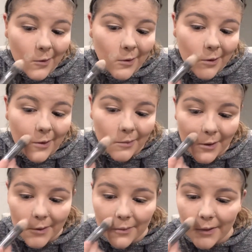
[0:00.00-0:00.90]
And I am
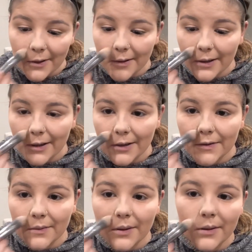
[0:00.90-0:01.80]
going to bake right here
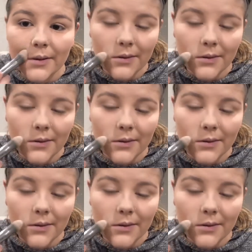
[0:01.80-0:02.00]
as well.